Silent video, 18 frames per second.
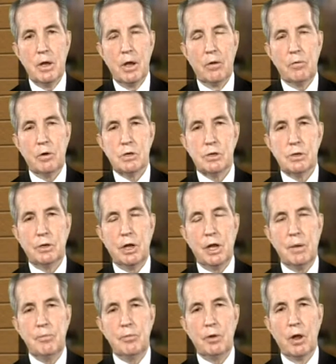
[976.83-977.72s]
And we should
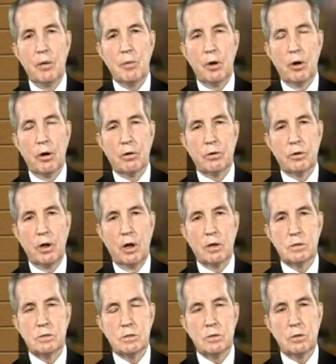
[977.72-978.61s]
keep them in our
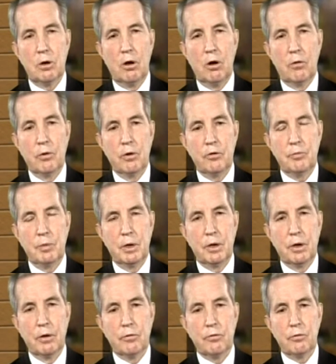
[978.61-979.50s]
thoughts always,
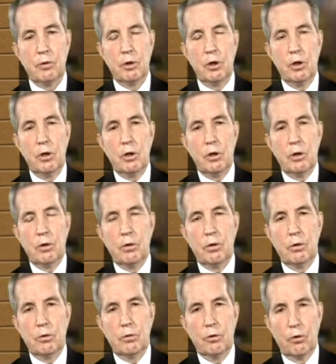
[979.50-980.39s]
because
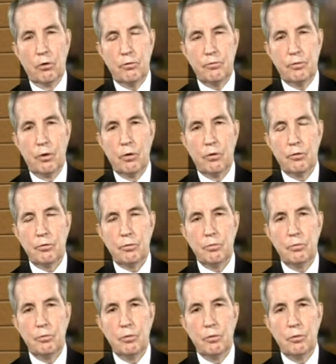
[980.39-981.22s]
those folks